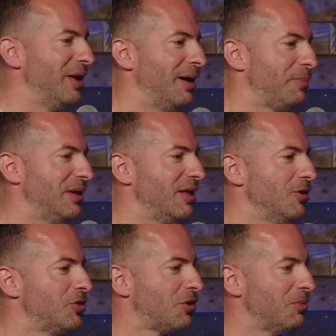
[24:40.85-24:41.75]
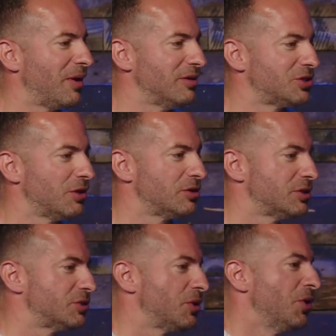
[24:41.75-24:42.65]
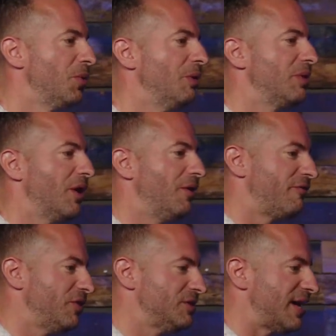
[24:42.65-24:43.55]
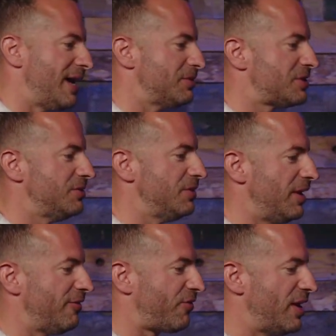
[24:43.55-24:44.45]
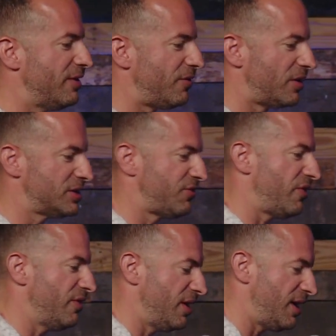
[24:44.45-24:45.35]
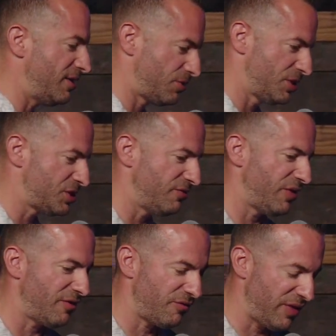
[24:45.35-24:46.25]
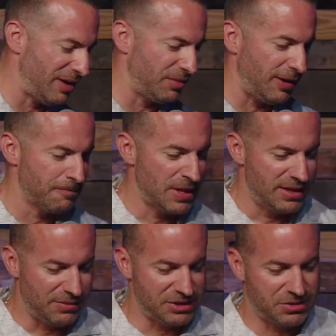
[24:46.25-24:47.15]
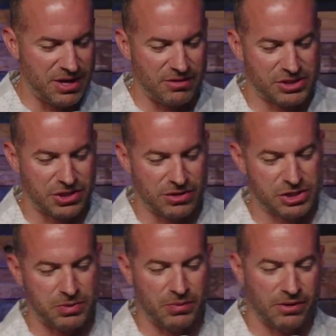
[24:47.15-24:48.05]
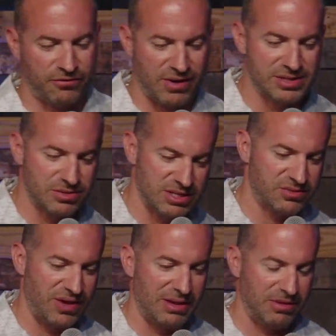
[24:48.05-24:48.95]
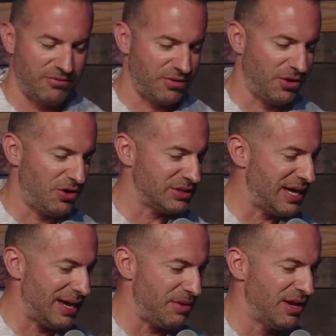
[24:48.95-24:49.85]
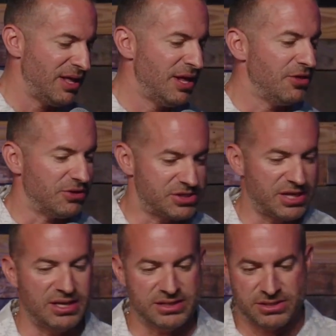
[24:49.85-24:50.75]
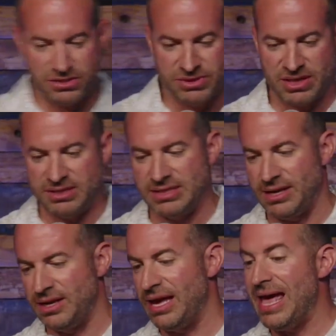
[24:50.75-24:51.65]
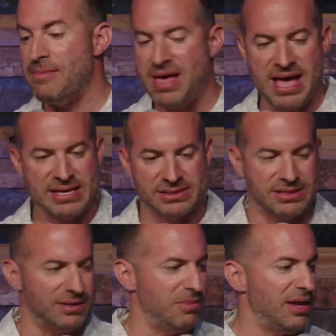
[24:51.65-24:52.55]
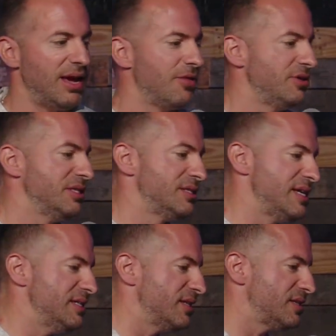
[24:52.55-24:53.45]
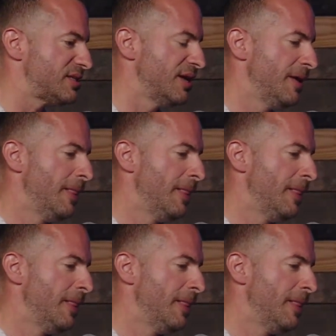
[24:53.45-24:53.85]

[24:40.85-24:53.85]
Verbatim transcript: up in the youth group at our church is we would go a few times to a friend of ours, uh, Christian family. They went to another church, but we were friends with this family for a long time. And their sons, two sons, had MS and many other diseases